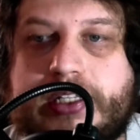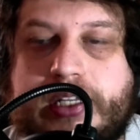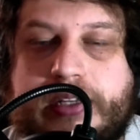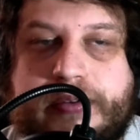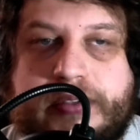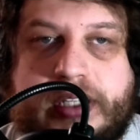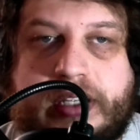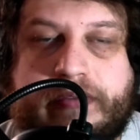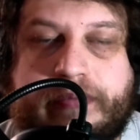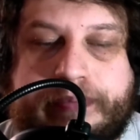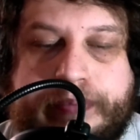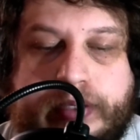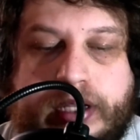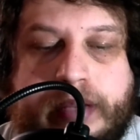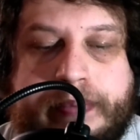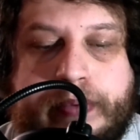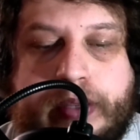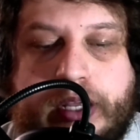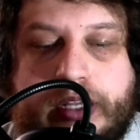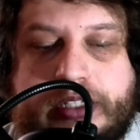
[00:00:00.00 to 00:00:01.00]
and it's
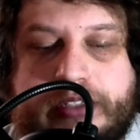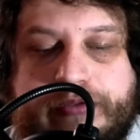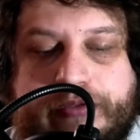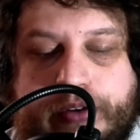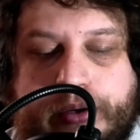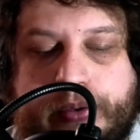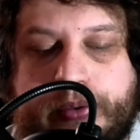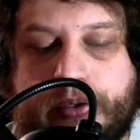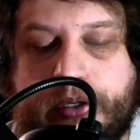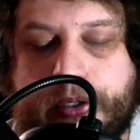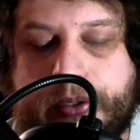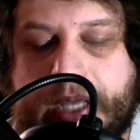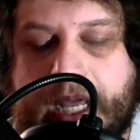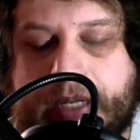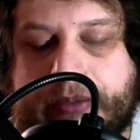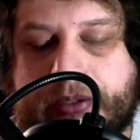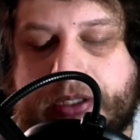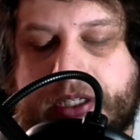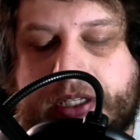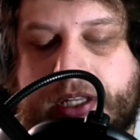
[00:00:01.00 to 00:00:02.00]
emerged through Luke
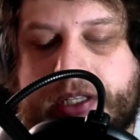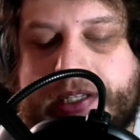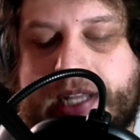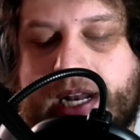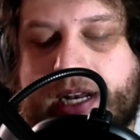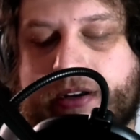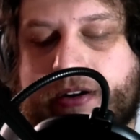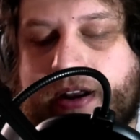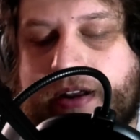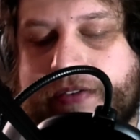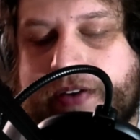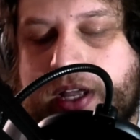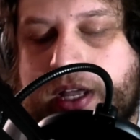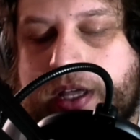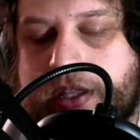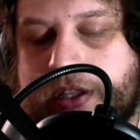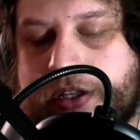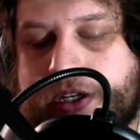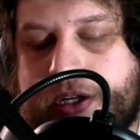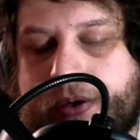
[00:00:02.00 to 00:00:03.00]
Edwards in the
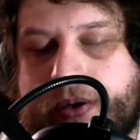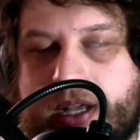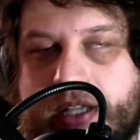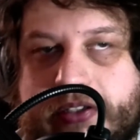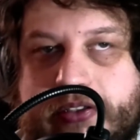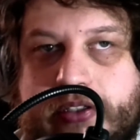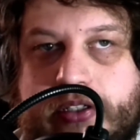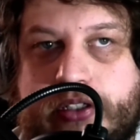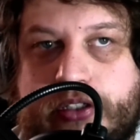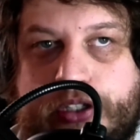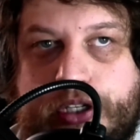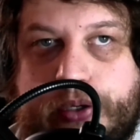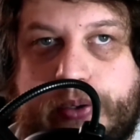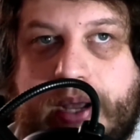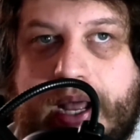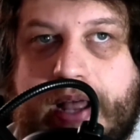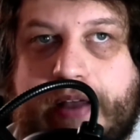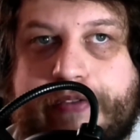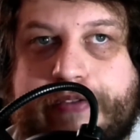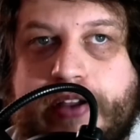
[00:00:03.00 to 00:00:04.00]
Telegraph that Newcastle do
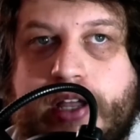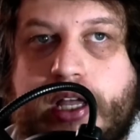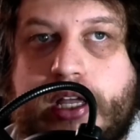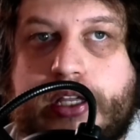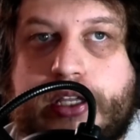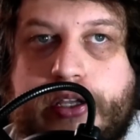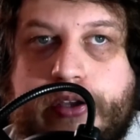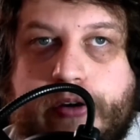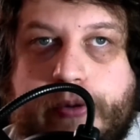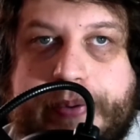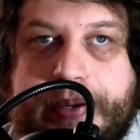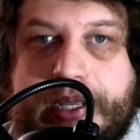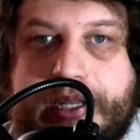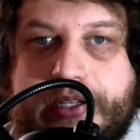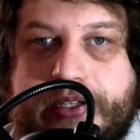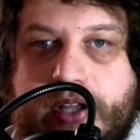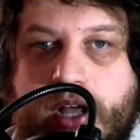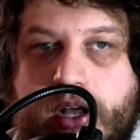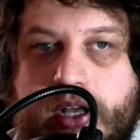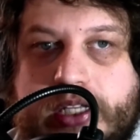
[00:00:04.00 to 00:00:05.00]
have European
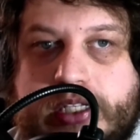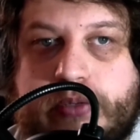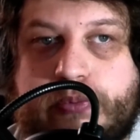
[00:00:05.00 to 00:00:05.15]
targets,